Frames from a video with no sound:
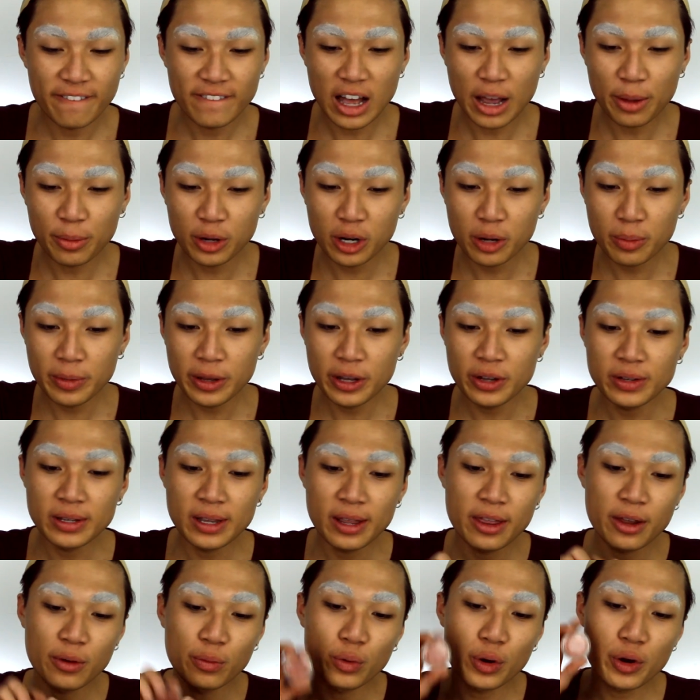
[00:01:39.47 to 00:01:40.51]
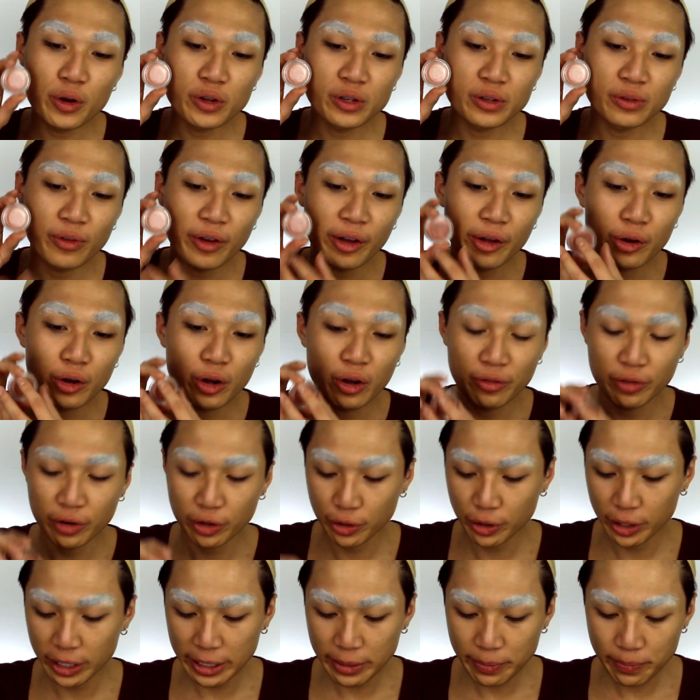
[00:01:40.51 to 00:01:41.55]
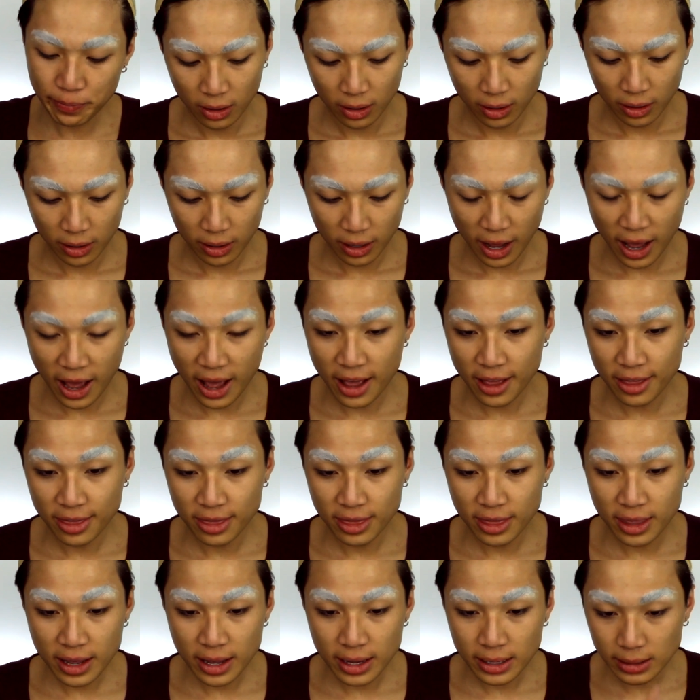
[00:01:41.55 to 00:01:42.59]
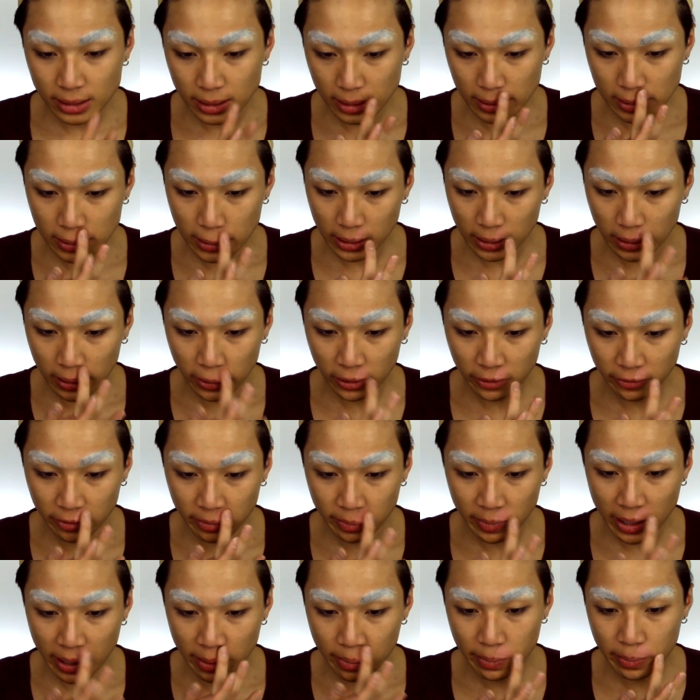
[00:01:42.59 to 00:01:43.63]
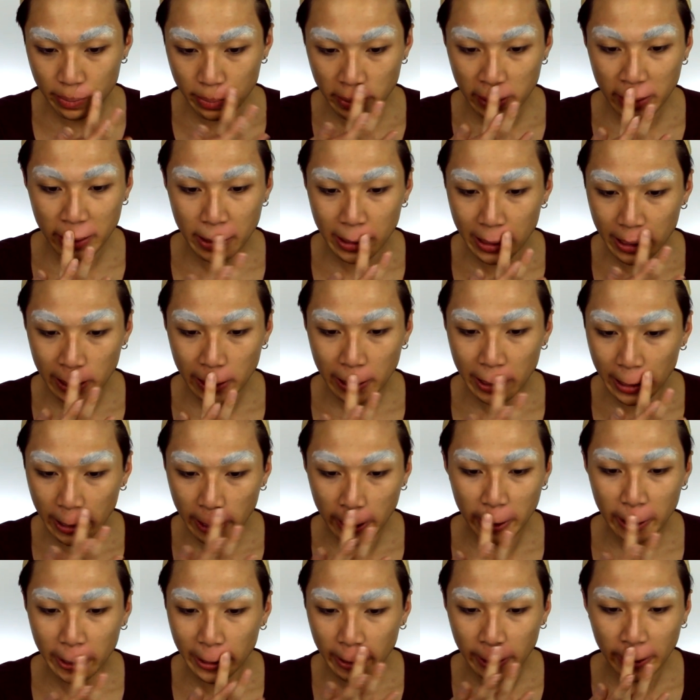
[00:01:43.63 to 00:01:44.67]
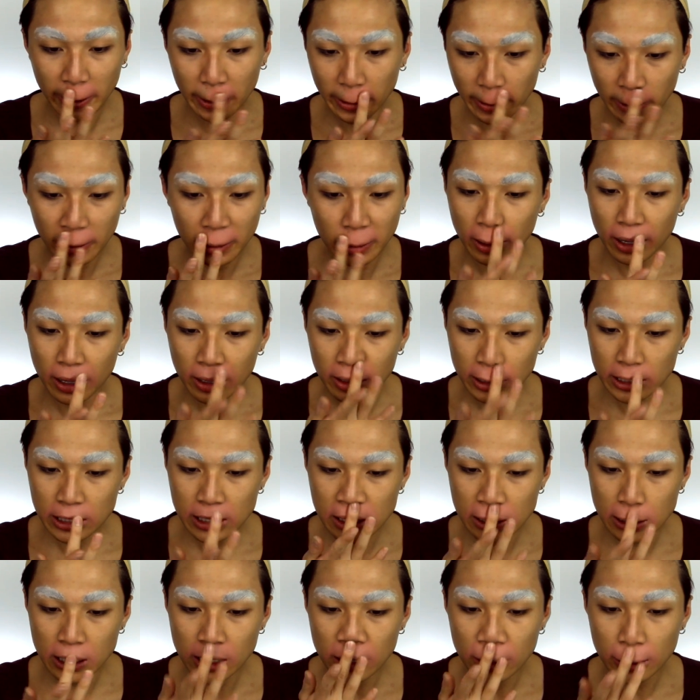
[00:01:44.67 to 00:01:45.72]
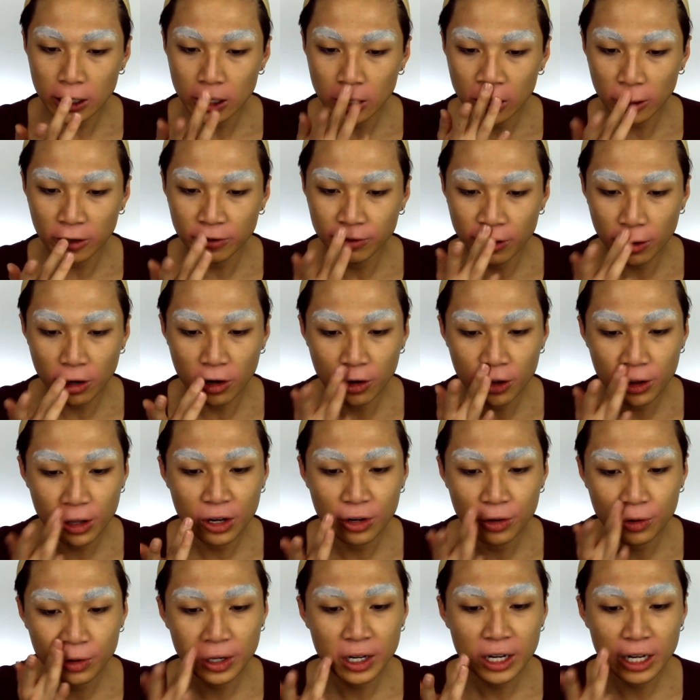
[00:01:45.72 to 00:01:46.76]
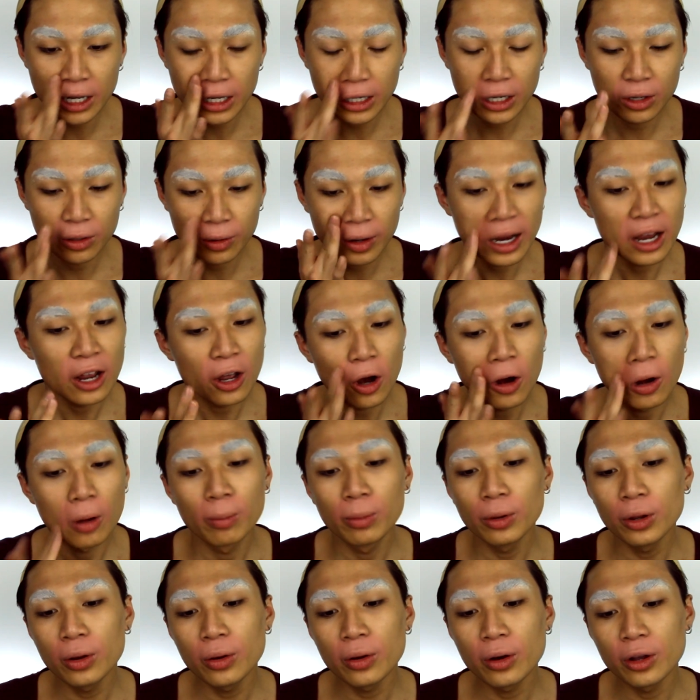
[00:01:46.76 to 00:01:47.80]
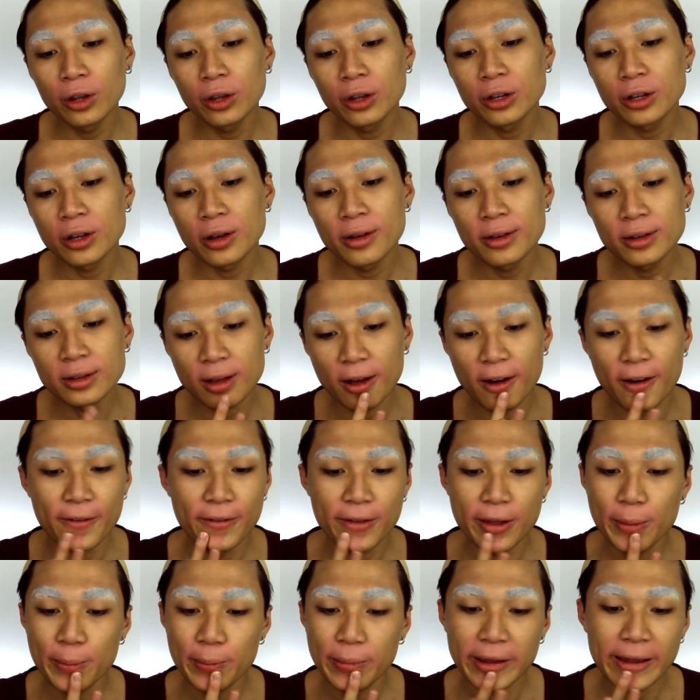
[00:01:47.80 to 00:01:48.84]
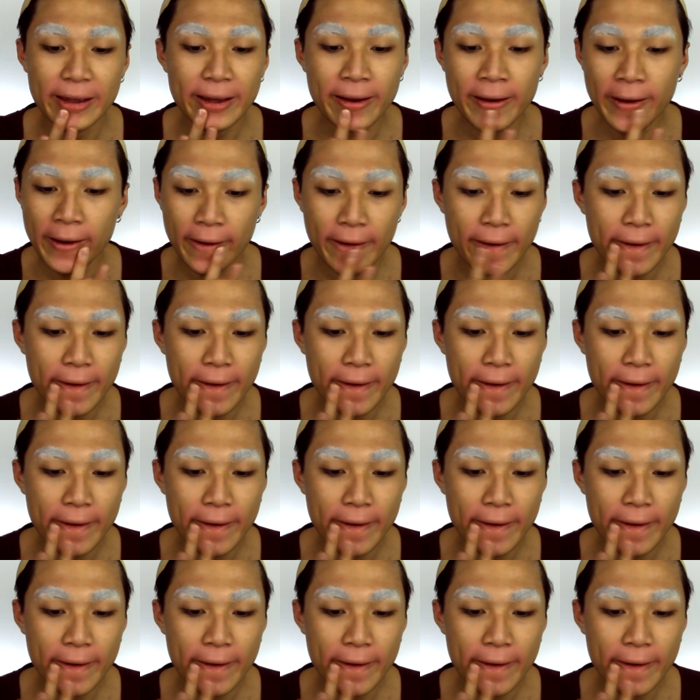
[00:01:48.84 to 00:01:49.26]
I'm going to be using the Rose Veil Cover Cream, and this is going to cover my beard area. This is going to cover all the green, grey or blue undertones of your beard.